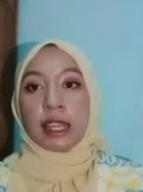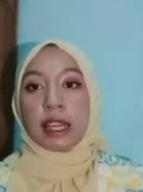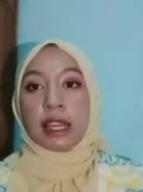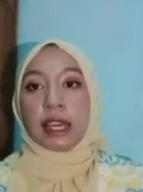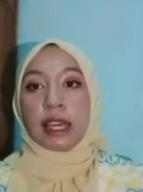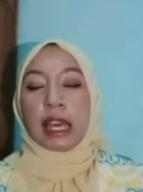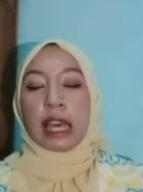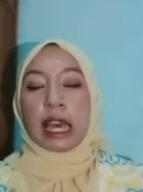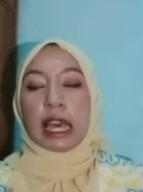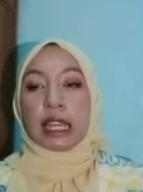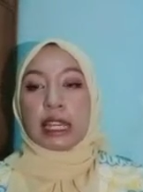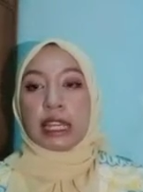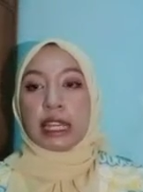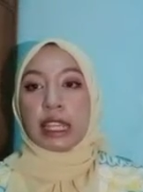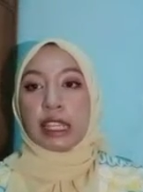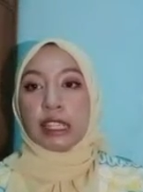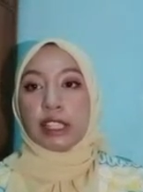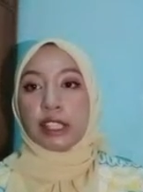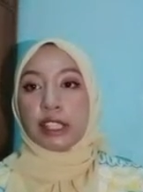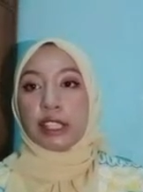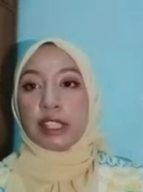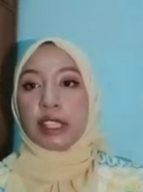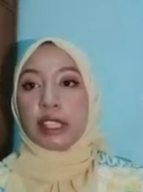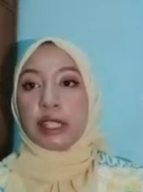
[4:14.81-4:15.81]
a
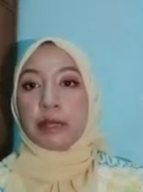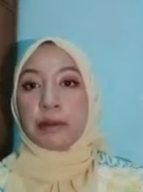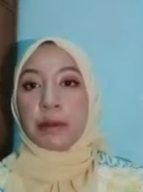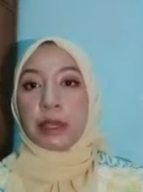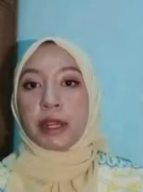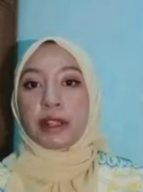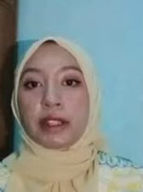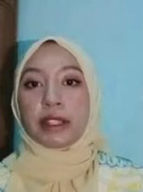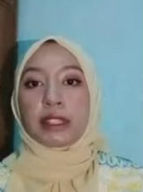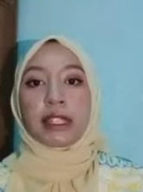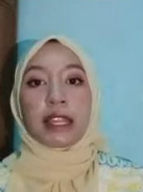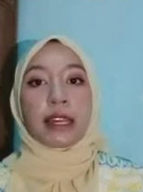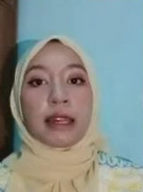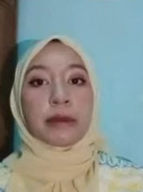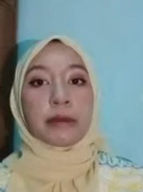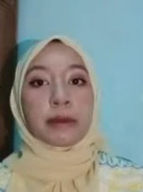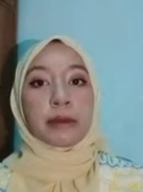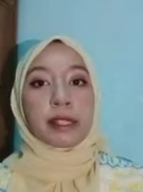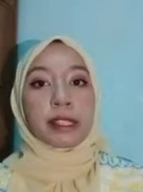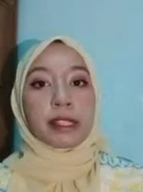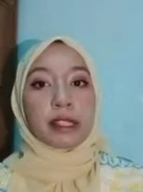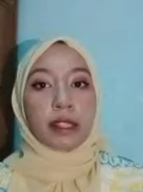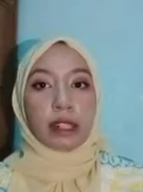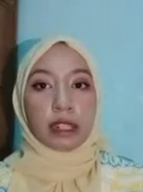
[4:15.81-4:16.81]
nation's maritime
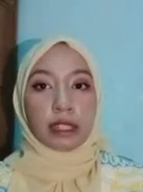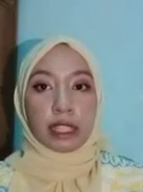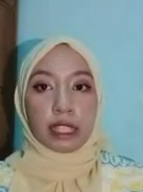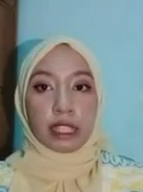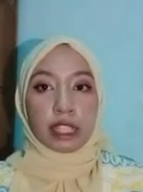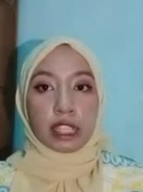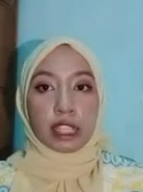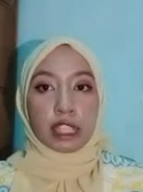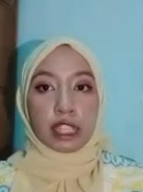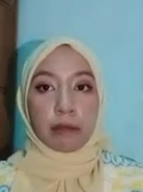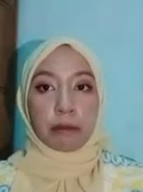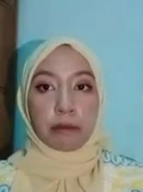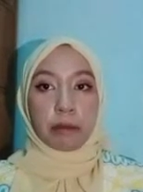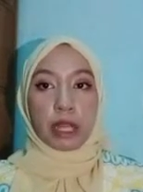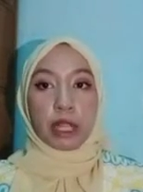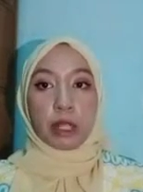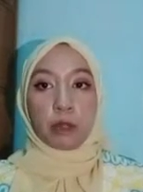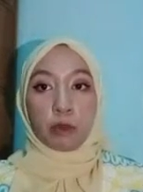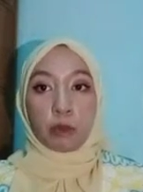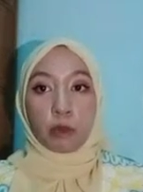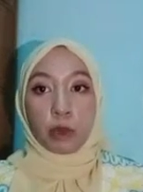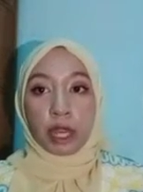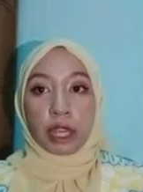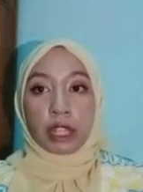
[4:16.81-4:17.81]
strategy might
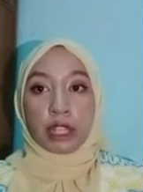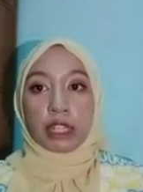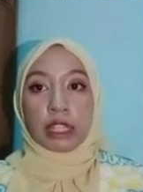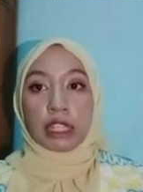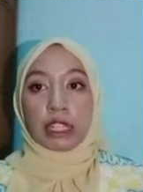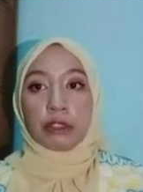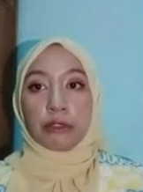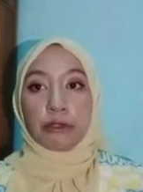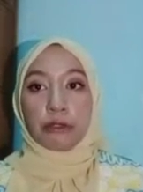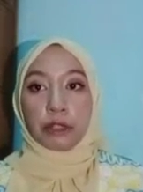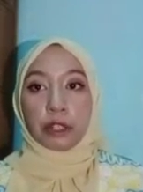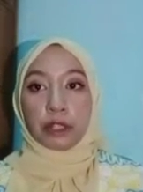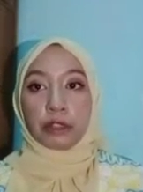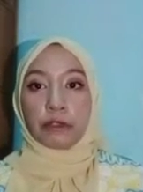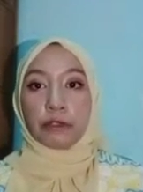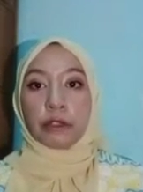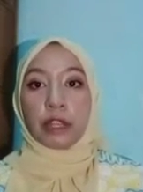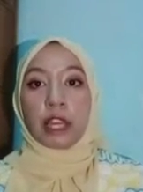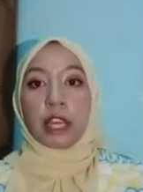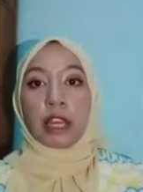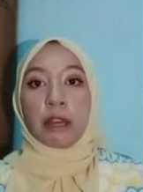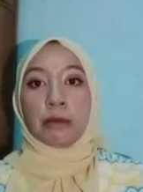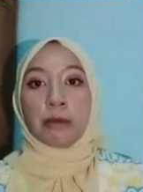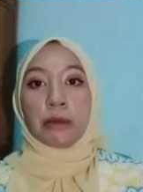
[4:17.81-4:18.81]
well involve
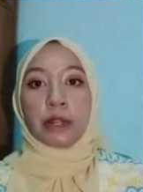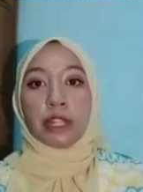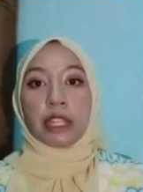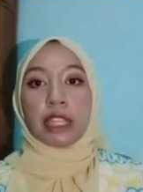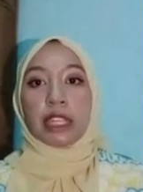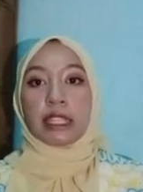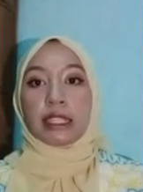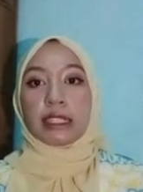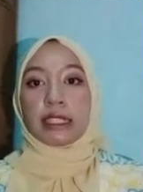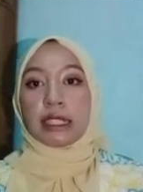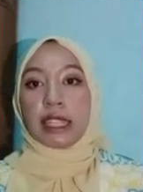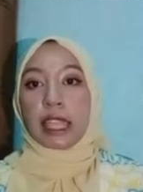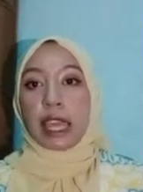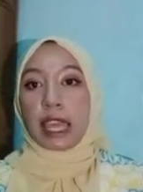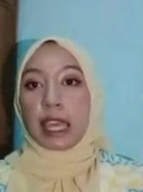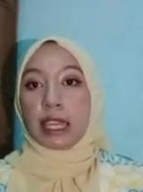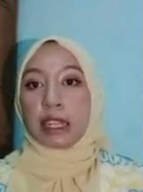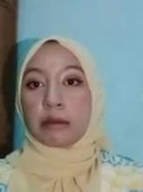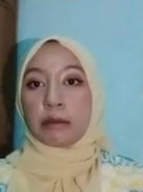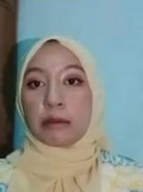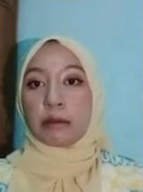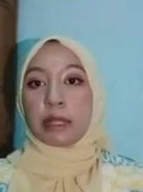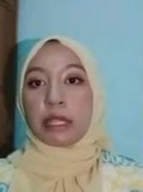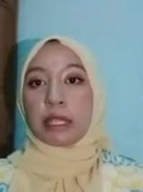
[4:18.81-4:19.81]
bringing the
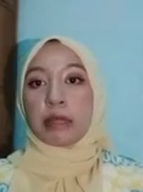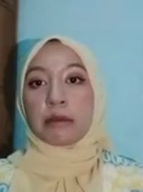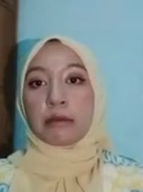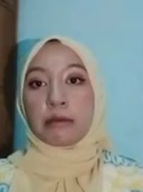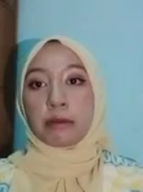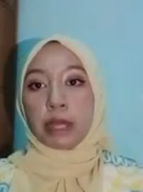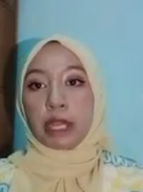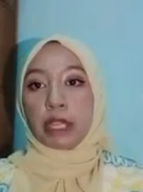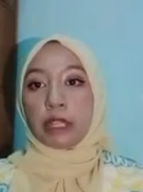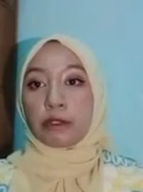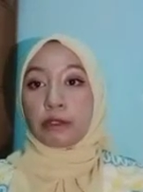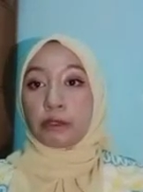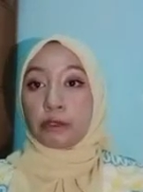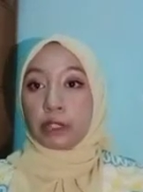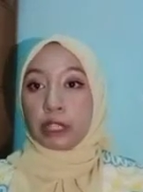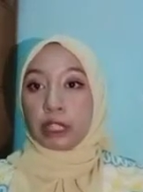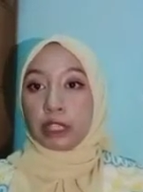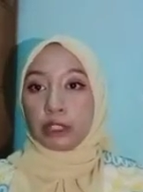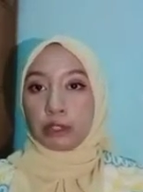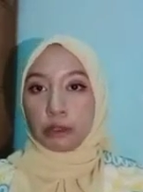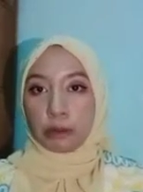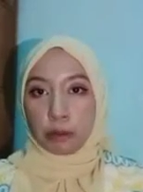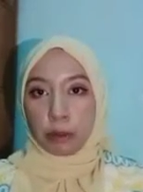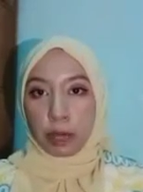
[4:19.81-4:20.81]
enemy main fleet to
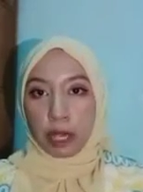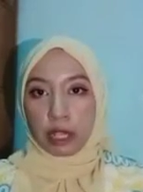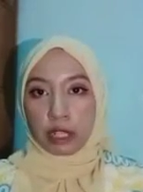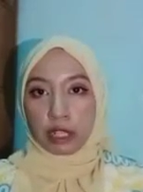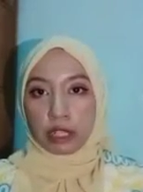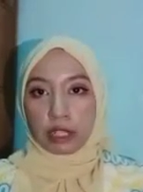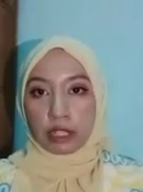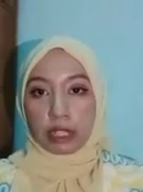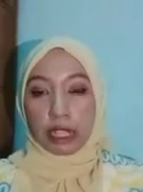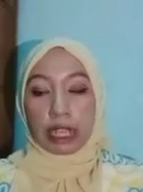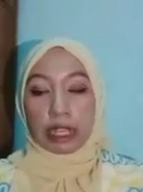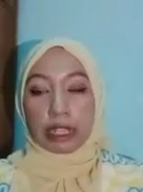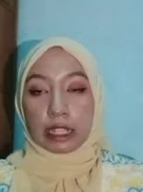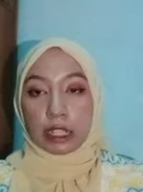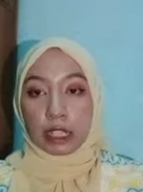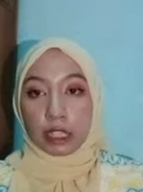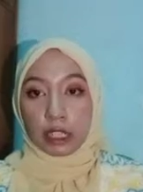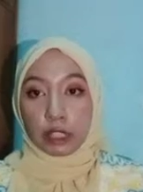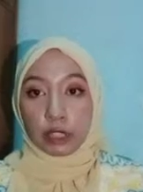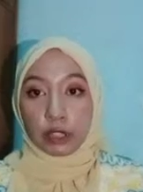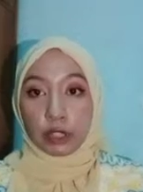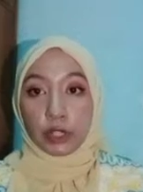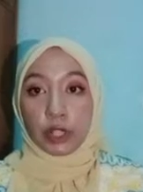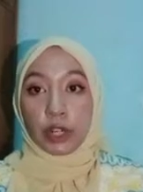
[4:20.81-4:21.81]
battle and
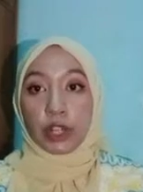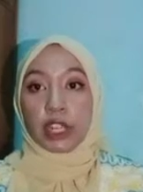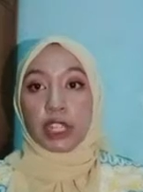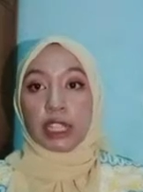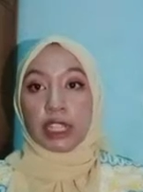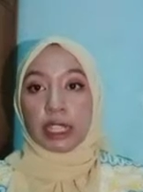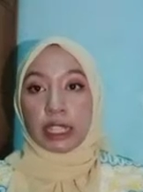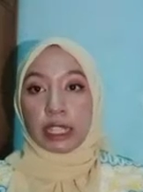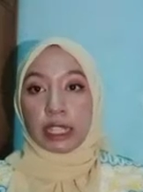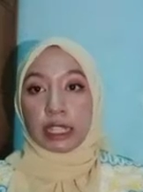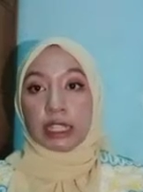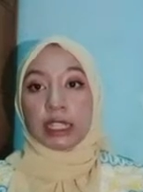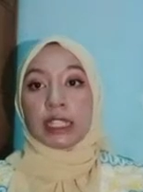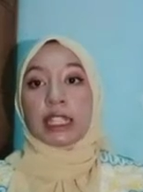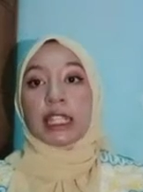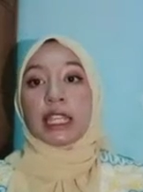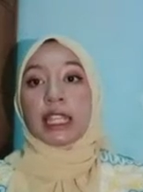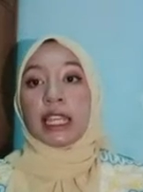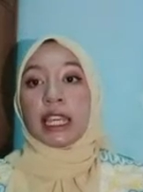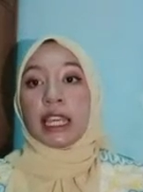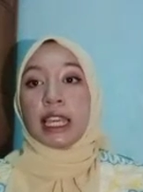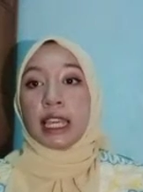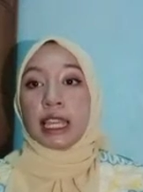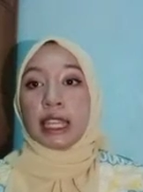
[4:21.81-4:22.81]
destroying it
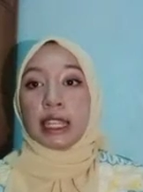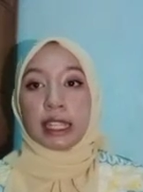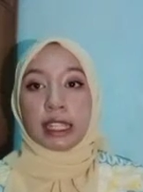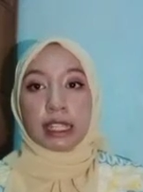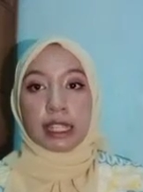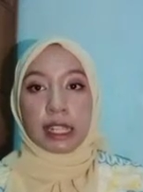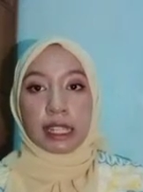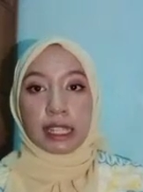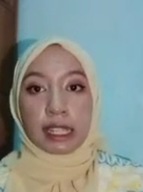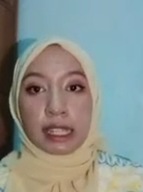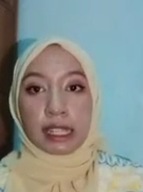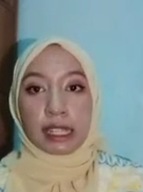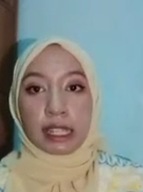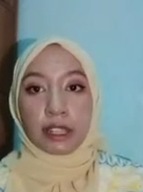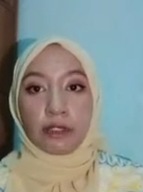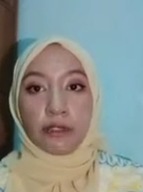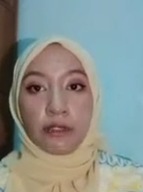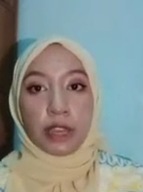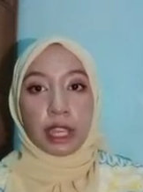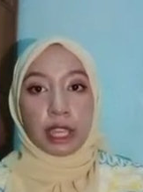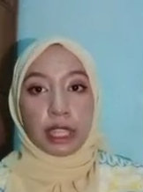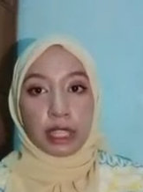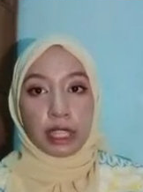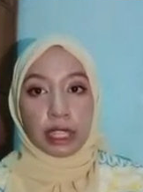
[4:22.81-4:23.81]
in a decisive
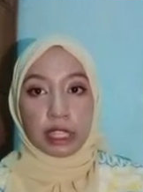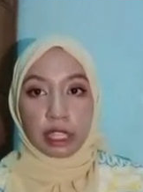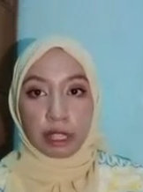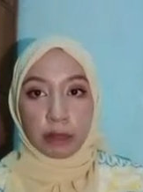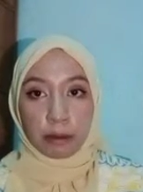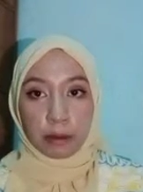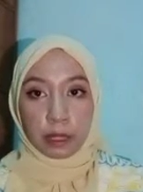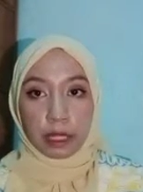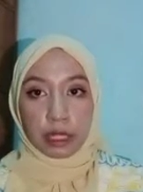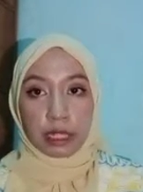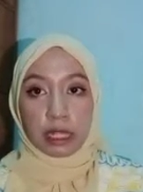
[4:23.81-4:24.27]
engagement,